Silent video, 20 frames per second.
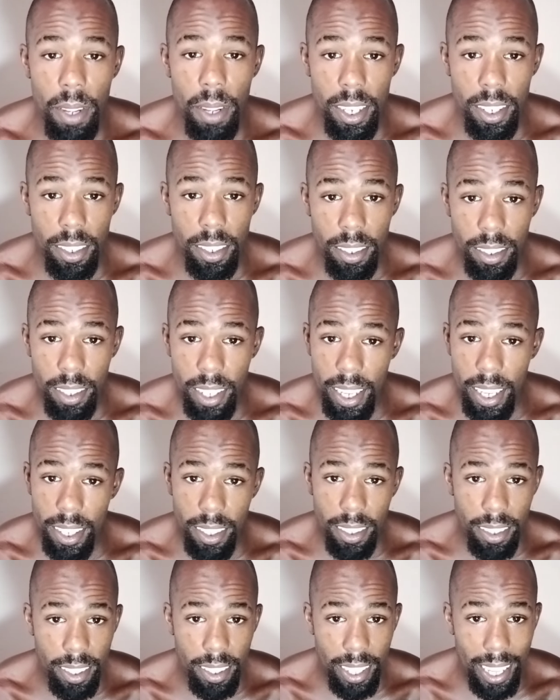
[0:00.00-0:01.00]
It
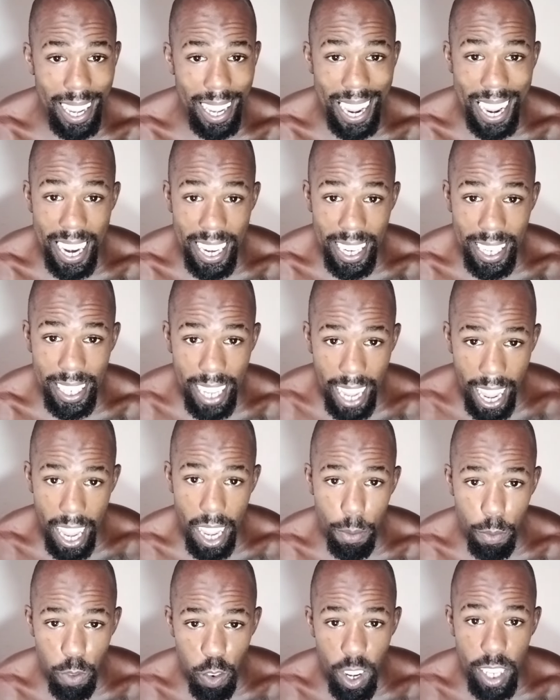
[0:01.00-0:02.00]
is in
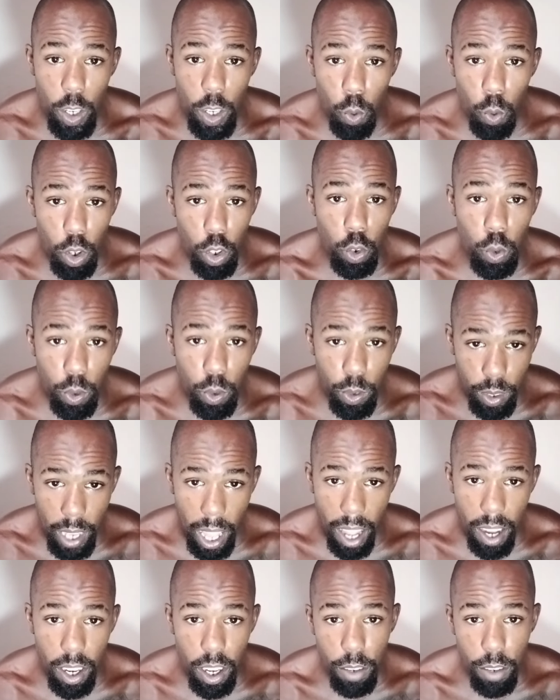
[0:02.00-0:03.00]
game for anyone who's
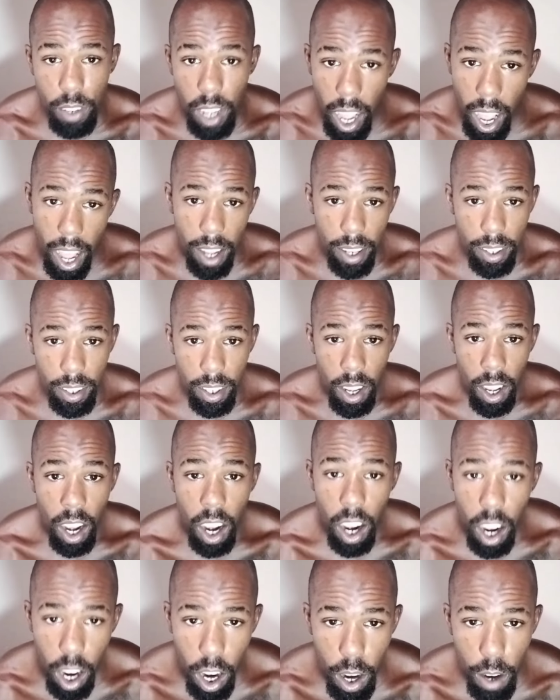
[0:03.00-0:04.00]
not of God,
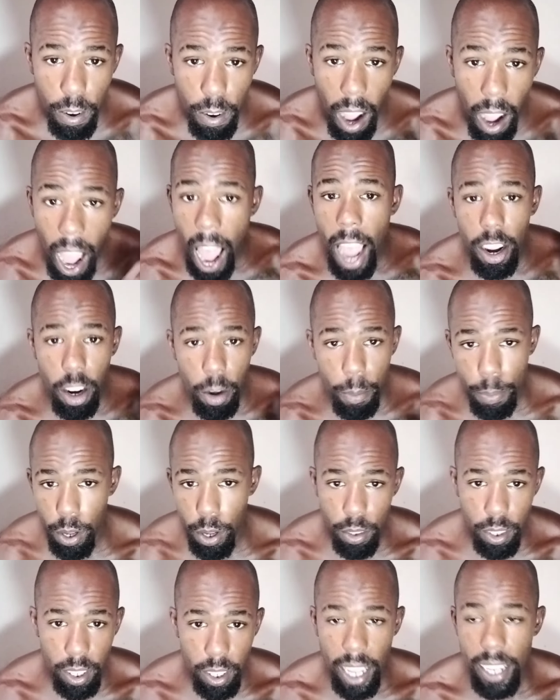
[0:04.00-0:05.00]
of higher
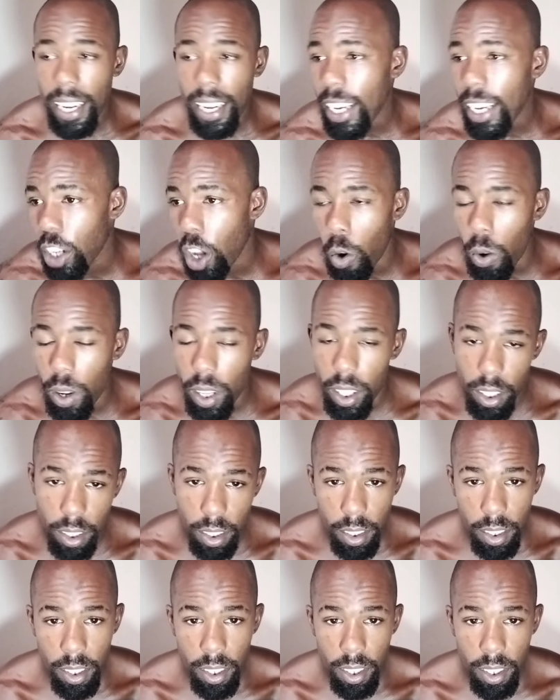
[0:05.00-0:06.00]
purity, and they know it.
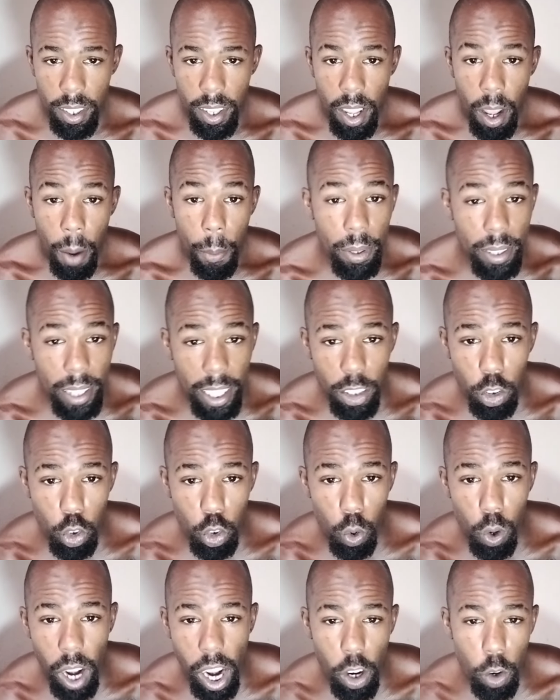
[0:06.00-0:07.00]
But that's
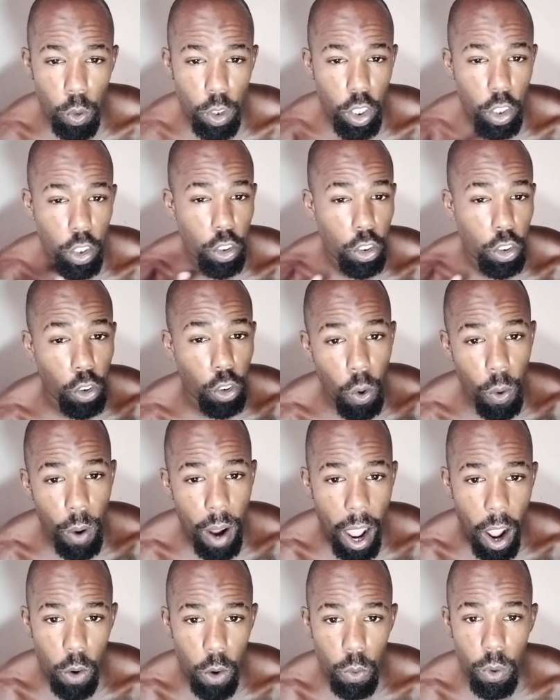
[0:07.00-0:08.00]
cool. I don't want to throw
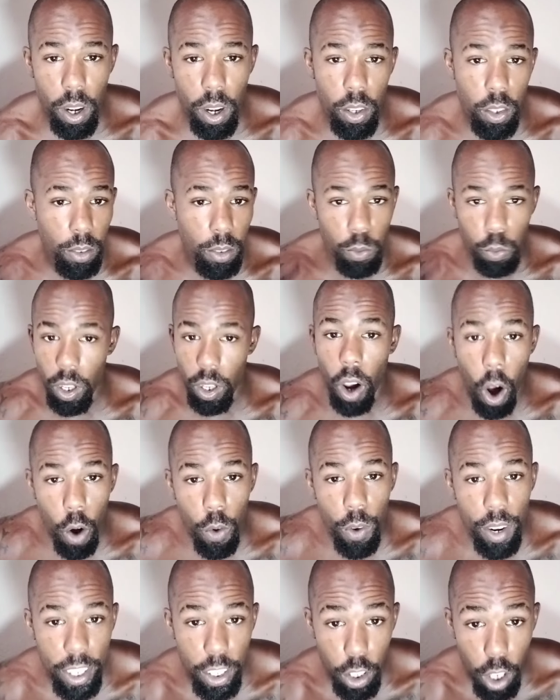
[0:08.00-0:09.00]
out what we
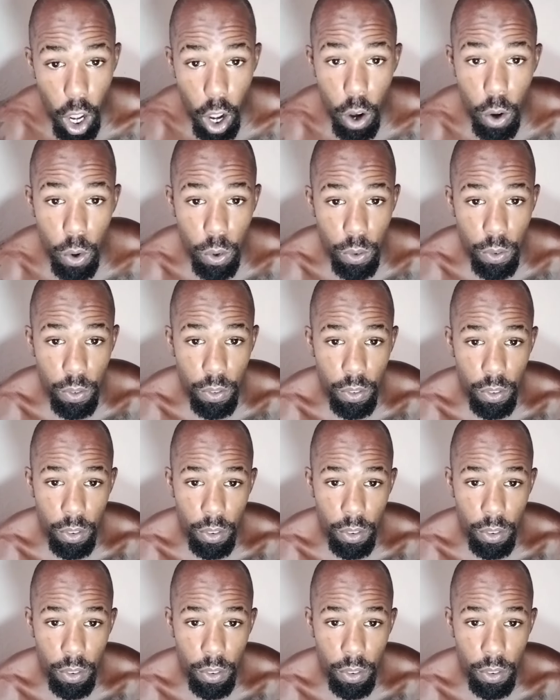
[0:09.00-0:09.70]
already know.